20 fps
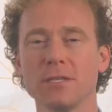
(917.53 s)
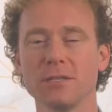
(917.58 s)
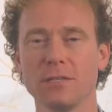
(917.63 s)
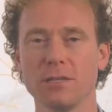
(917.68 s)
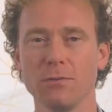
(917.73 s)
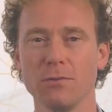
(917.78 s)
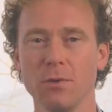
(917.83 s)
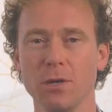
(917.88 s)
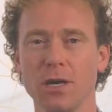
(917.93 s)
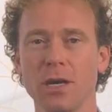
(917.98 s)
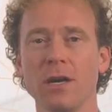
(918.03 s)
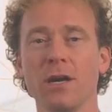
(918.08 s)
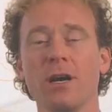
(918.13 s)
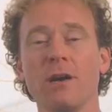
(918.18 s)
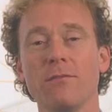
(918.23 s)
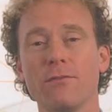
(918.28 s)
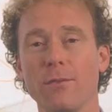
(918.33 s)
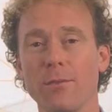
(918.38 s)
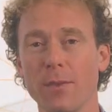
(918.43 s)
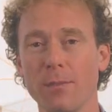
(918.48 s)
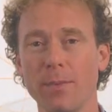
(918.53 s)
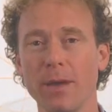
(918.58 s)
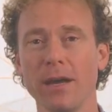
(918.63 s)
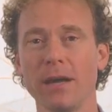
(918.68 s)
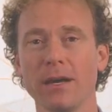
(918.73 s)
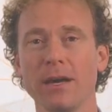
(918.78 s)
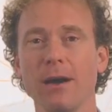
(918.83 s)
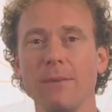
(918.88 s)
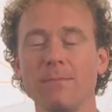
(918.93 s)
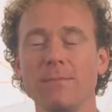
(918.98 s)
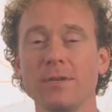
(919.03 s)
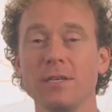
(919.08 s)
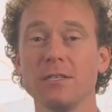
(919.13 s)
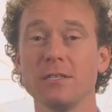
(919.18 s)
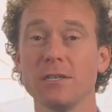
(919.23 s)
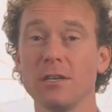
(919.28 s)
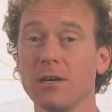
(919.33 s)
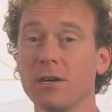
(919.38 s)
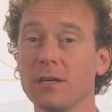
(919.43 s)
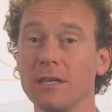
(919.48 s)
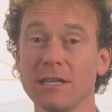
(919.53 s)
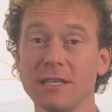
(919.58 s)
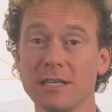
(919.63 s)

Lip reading: as it were, from the bigger company circle.